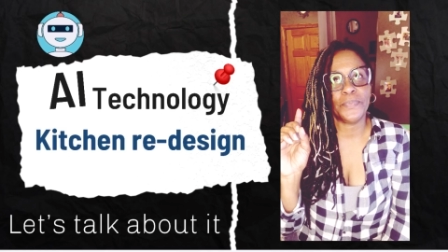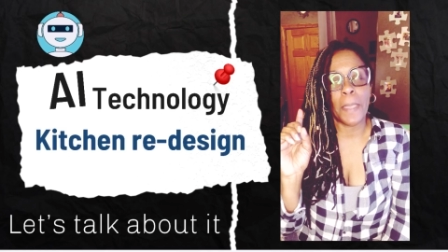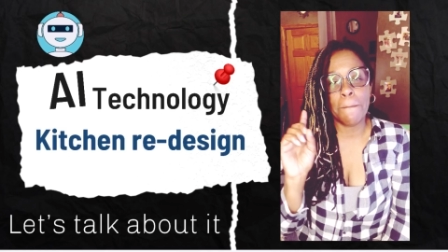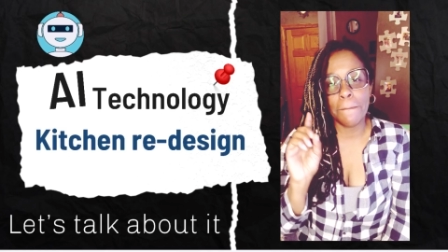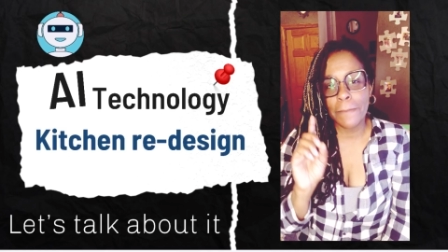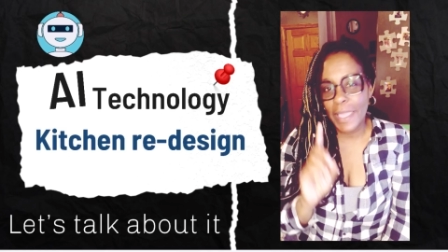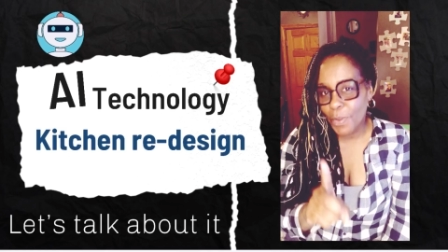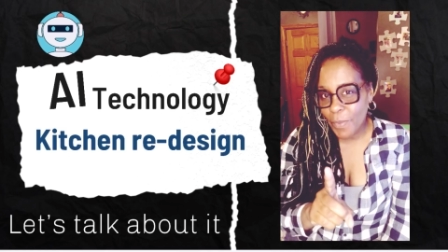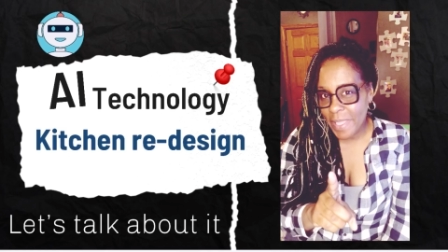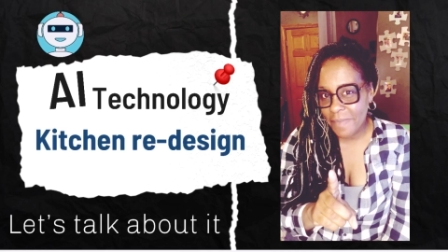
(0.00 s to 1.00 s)

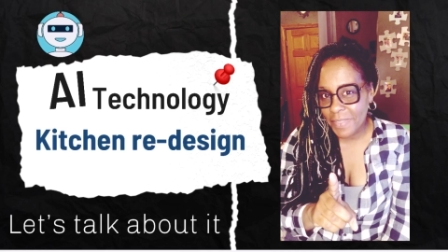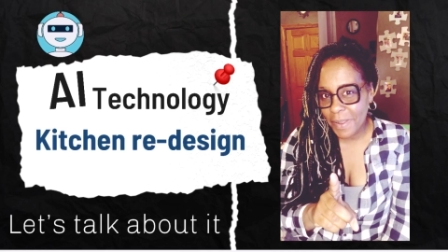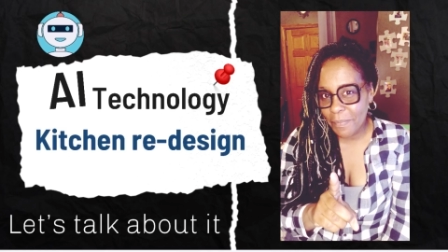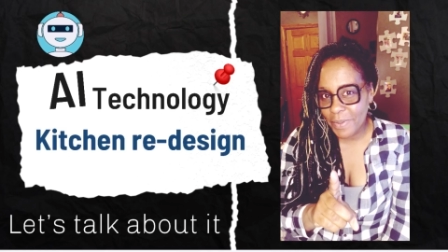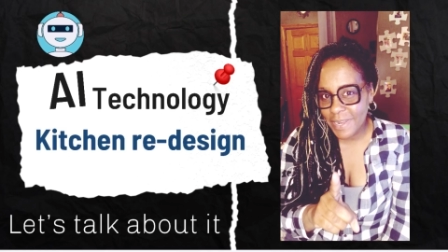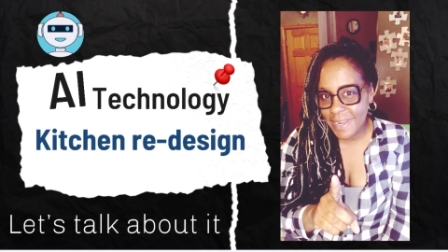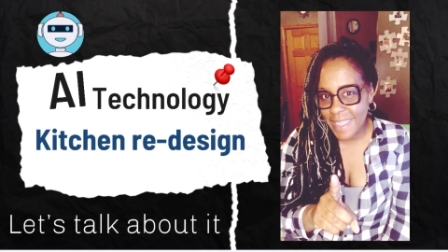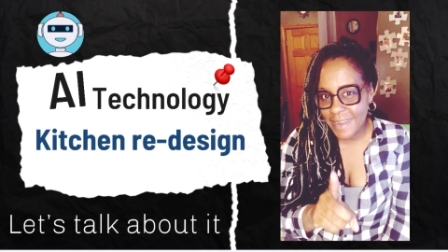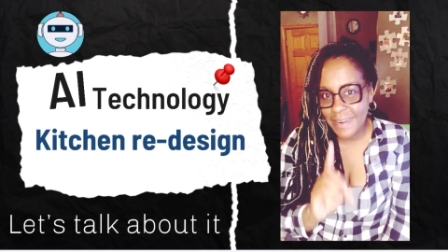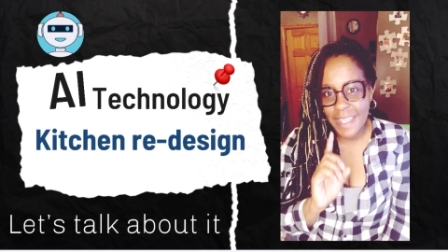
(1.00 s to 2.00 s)
microwave that I'm putting
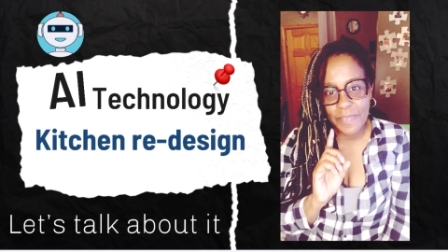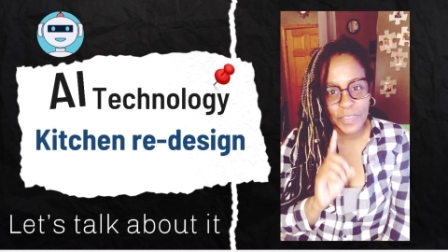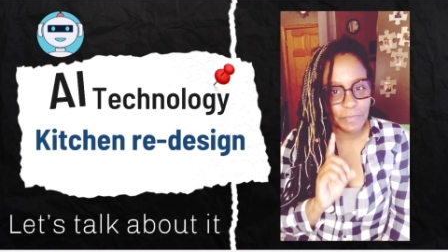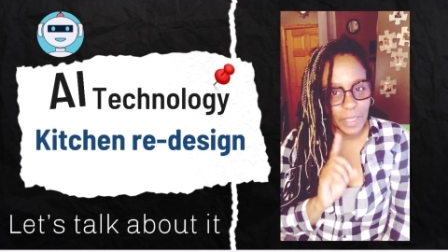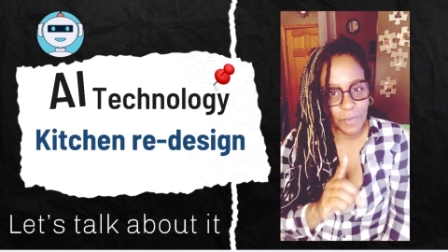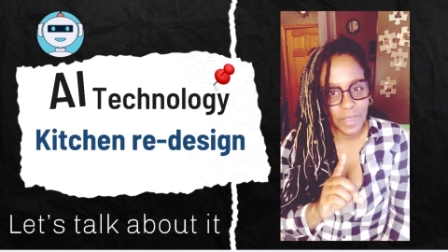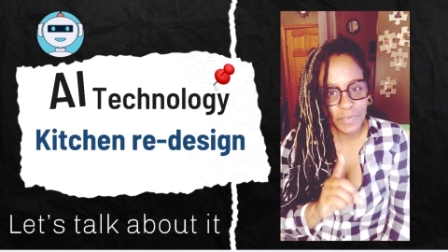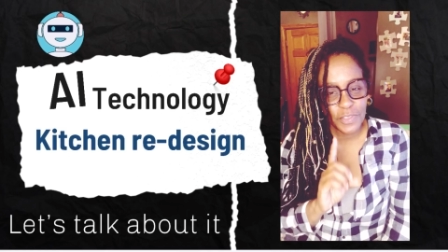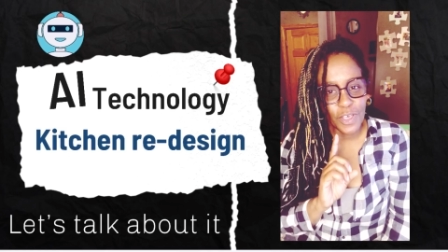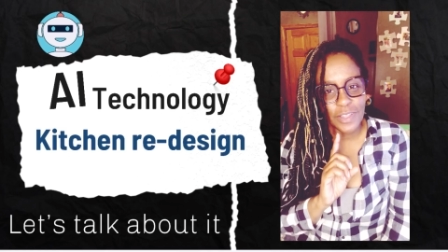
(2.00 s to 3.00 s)
in, and this microwave
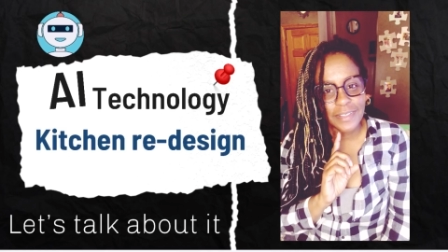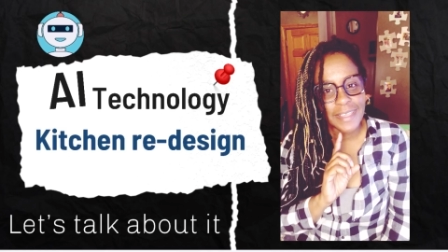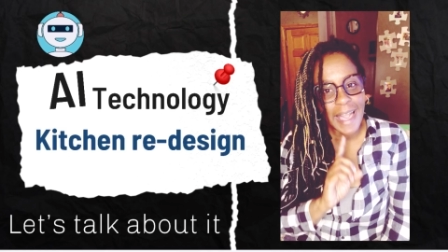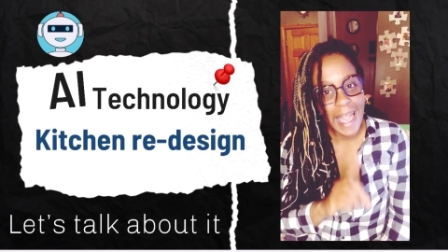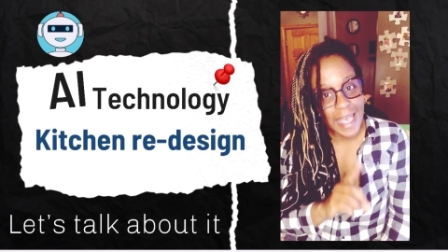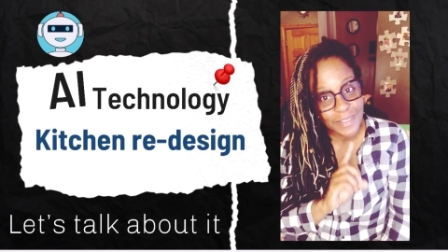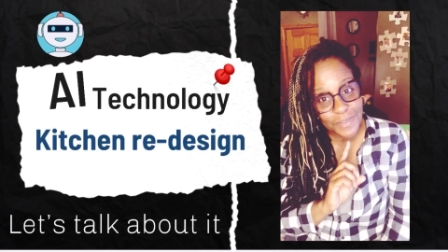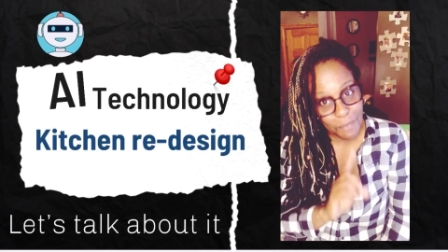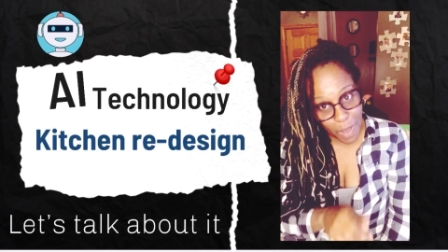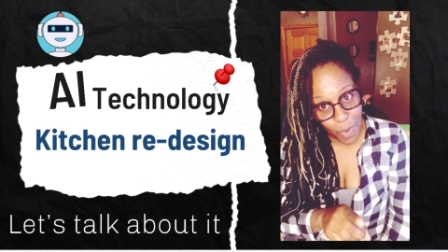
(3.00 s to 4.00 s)
is called
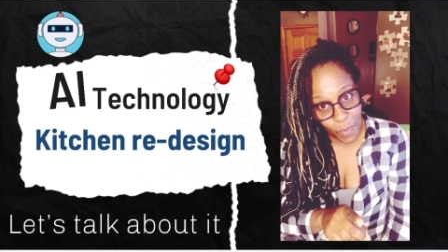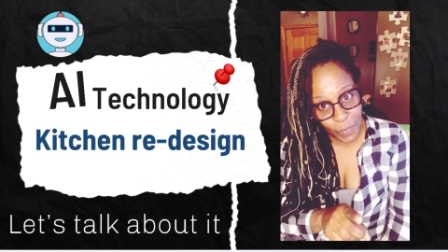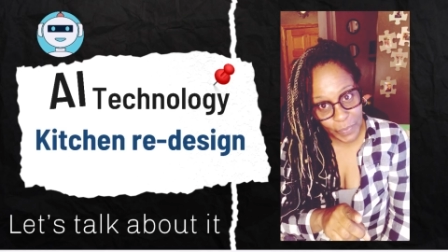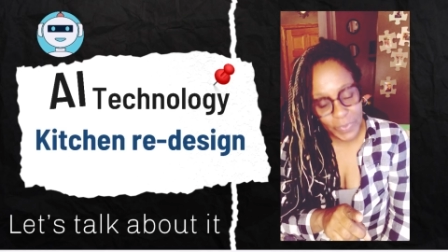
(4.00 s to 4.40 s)
Cosmo.